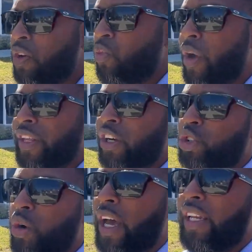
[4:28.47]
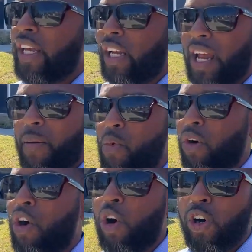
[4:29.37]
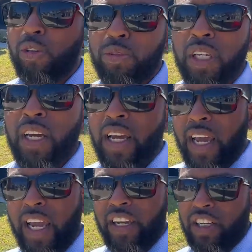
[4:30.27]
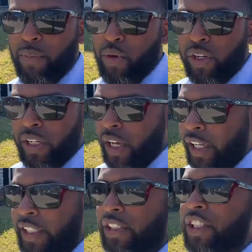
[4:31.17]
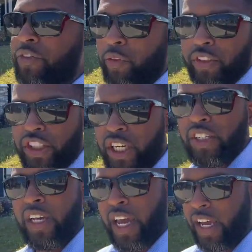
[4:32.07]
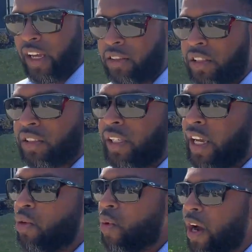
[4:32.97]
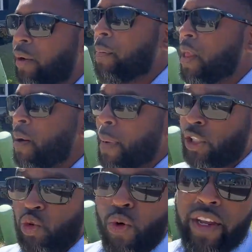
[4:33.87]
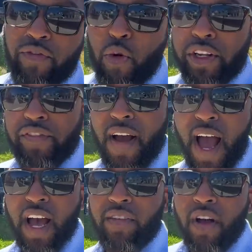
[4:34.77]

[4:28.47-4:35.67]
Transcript: where they're trying to get a lot more homes in the community, because Suffolk, Virginia has this thing where by 2045,